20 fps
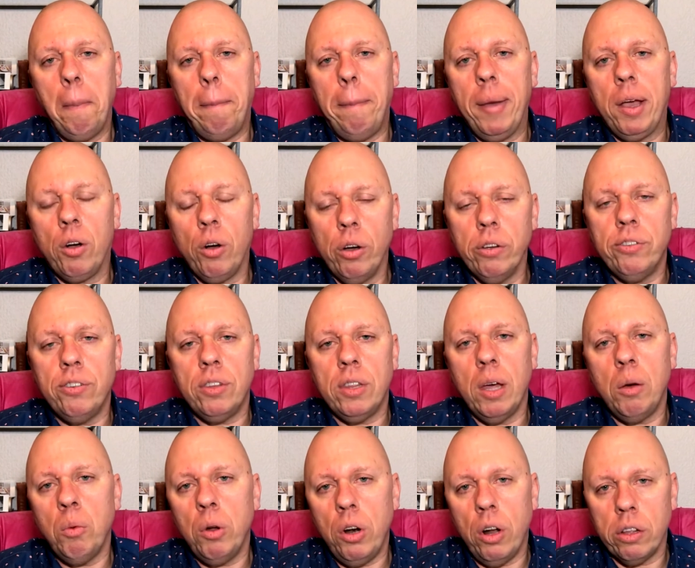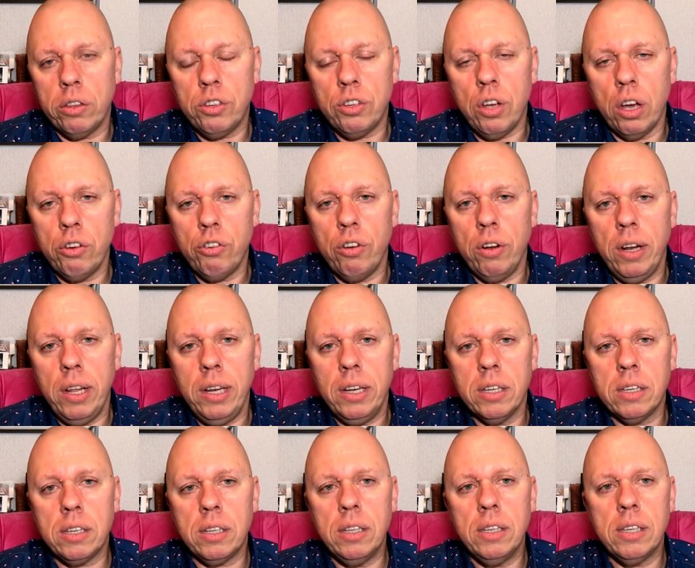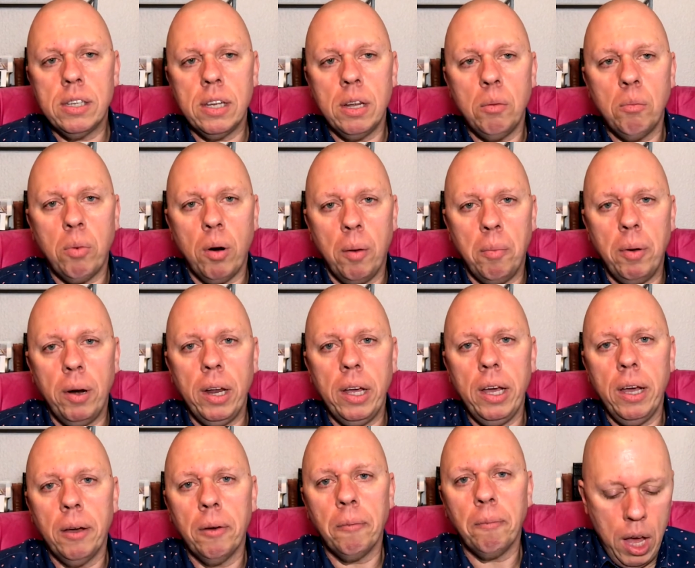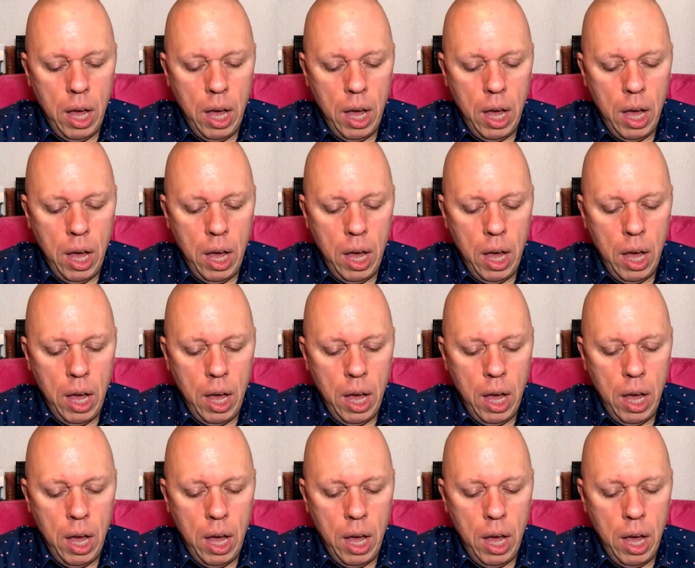because they were not socially distancing properly.